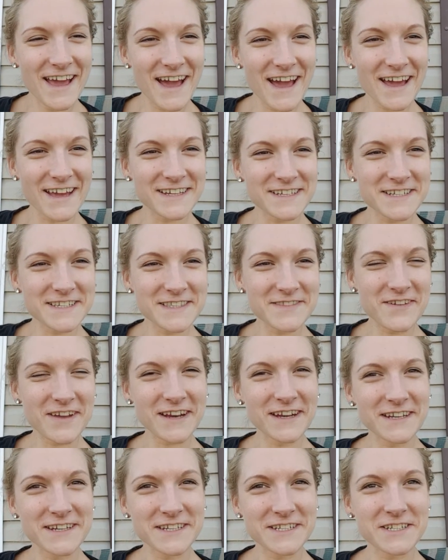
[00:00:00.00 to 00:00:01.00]
I just
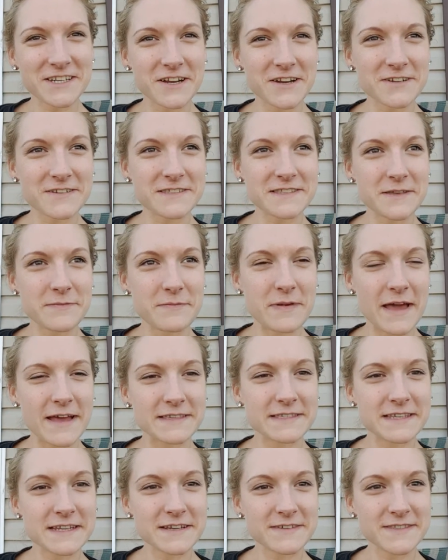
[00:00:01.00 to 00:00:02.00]
wanted to share some
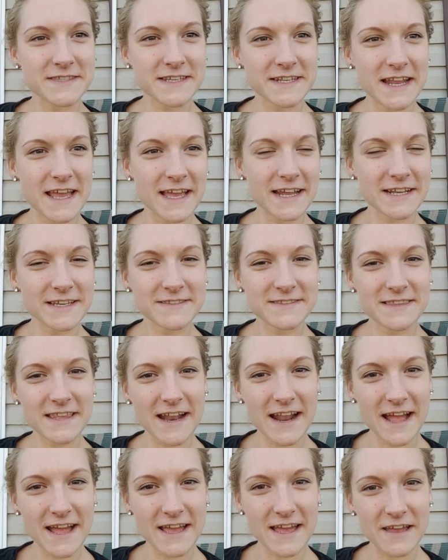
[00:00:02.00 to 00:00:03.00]
positives and negatives
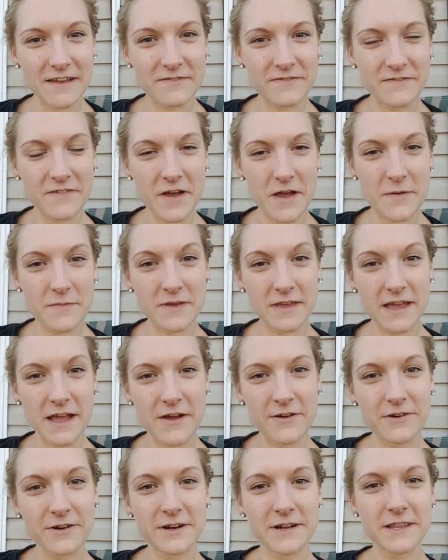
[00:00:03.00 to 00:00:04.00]
that I have
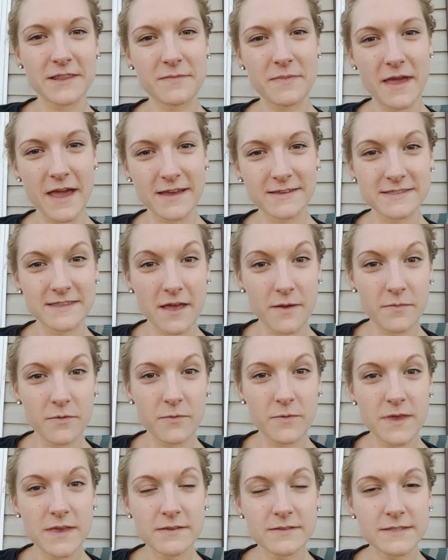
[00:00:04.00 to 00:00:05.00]
encountered in the past couple
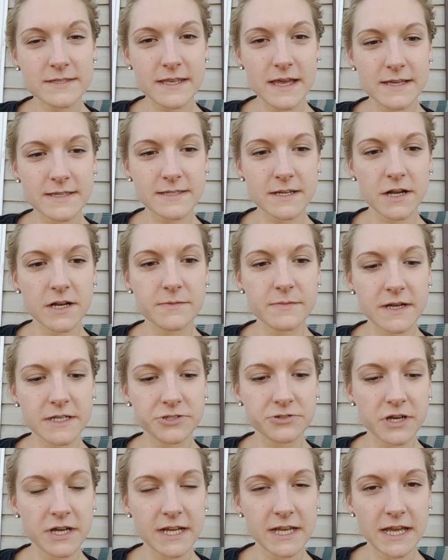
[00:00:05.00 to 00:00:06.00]
weeks. I started my
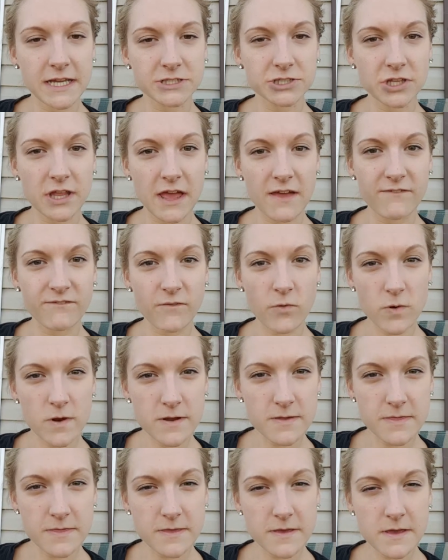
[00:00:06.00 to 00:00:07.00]
training on July
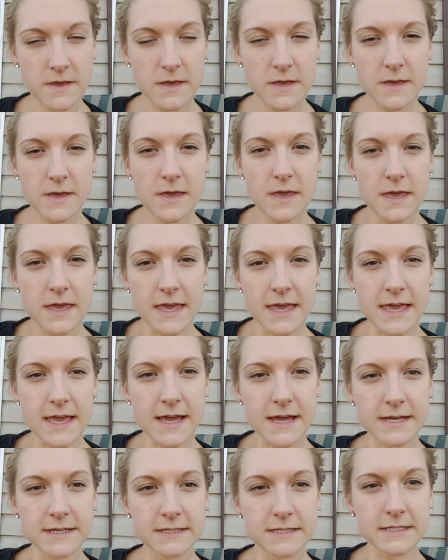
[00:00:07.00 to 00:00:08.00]
4th
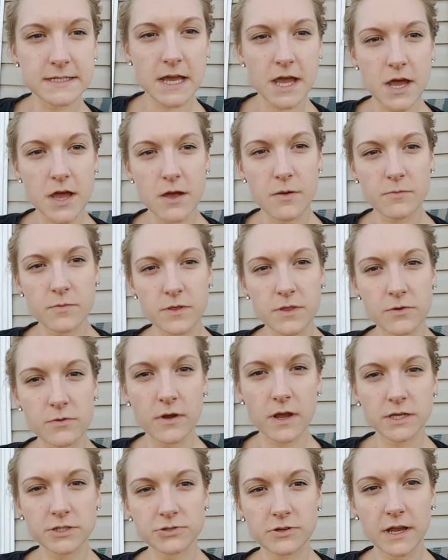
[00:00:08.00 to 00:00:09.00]
and with a
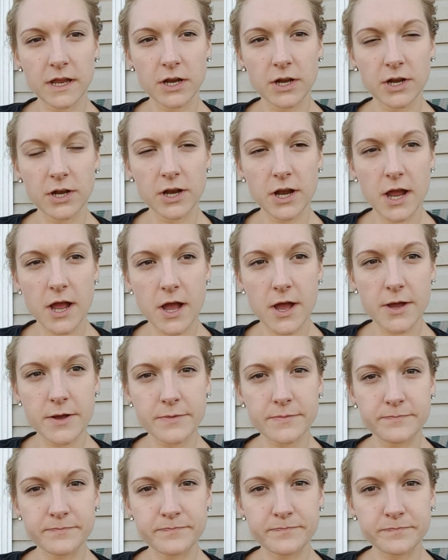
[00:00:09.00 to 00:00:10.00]
great trainer,
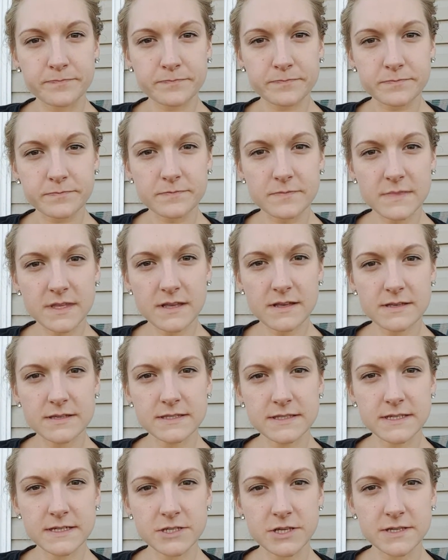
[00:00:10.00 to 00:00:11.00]

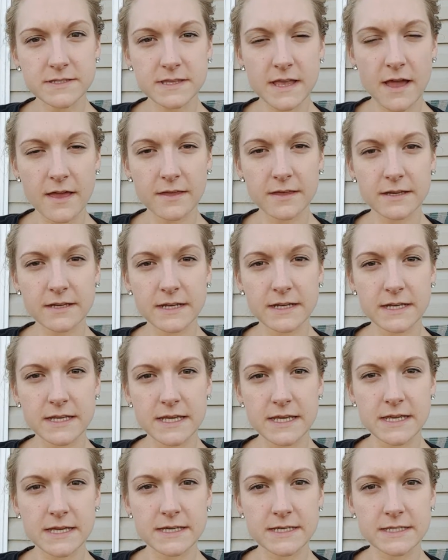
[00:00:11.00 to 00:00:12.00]
CJ Scallon, and
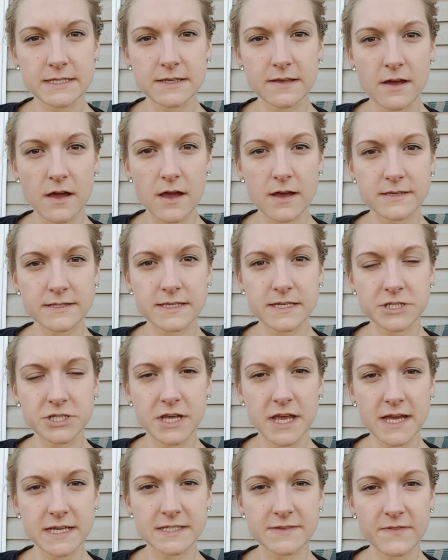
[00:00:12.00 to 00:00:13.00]
he is
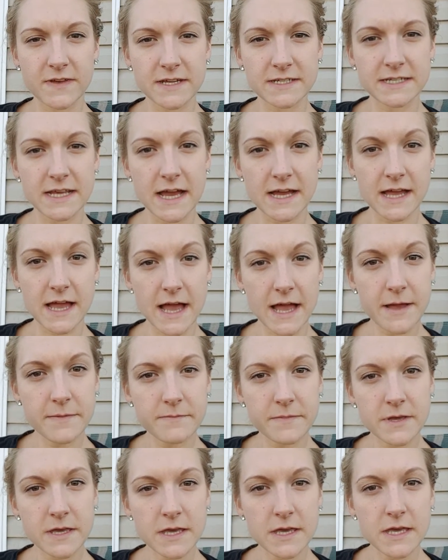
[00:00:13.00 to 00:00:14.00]

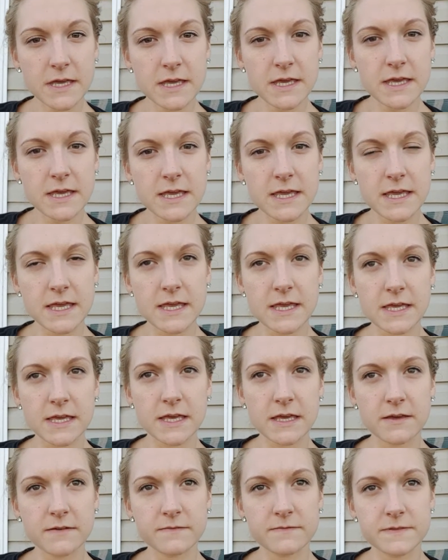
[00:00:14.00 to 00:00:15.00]
cjsfit.com. He
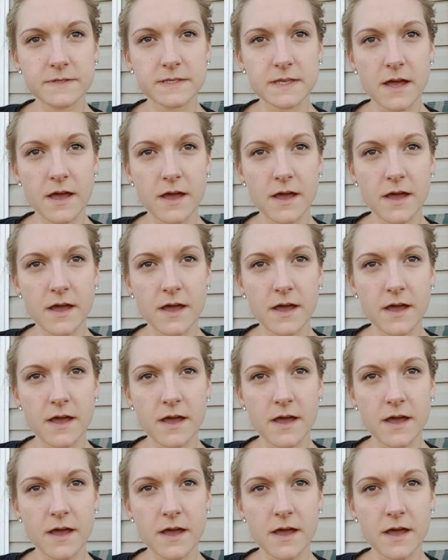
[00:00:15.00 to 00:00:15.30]
gives